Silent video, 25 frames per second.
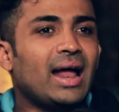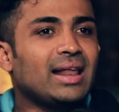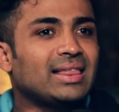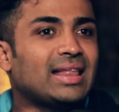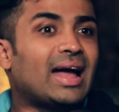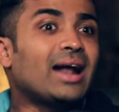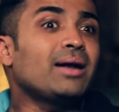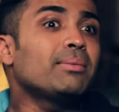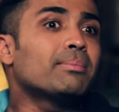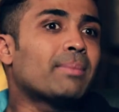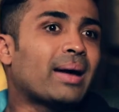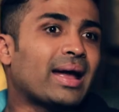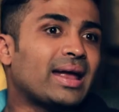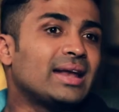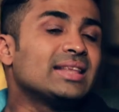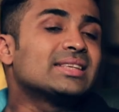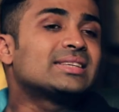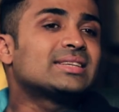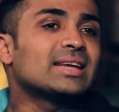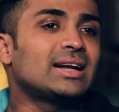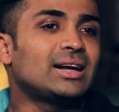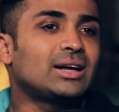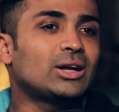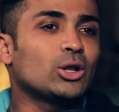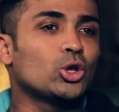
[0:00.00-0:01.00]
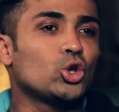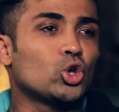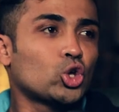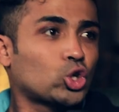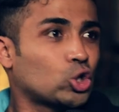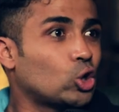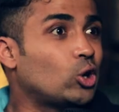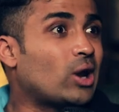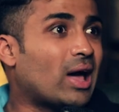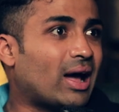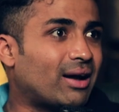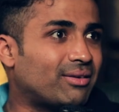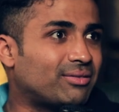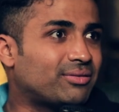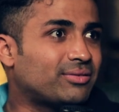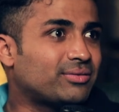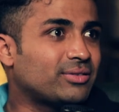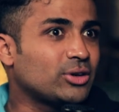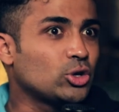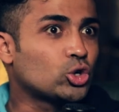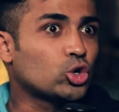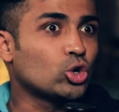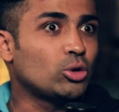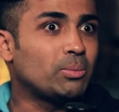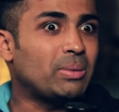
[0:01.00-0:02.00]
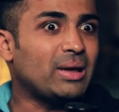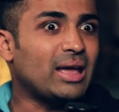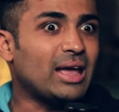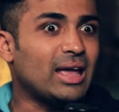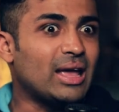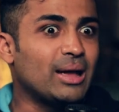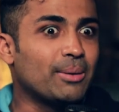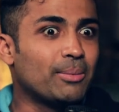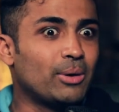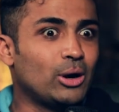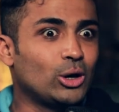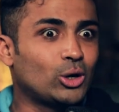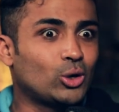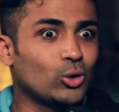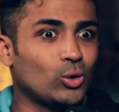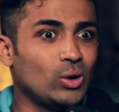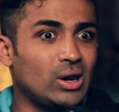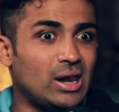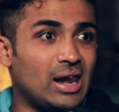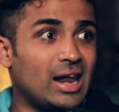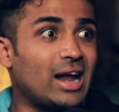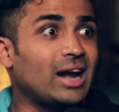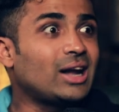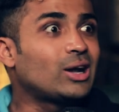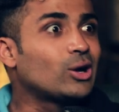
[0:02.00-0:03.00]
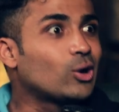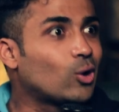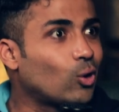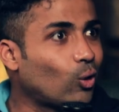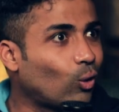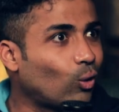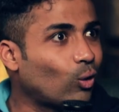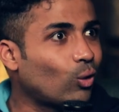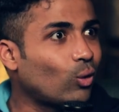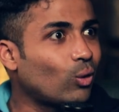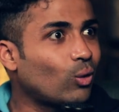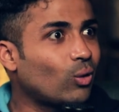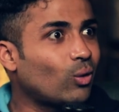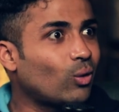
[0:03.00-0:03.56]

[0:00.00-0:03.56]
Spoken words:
And that mindset you should have. You should be able to let go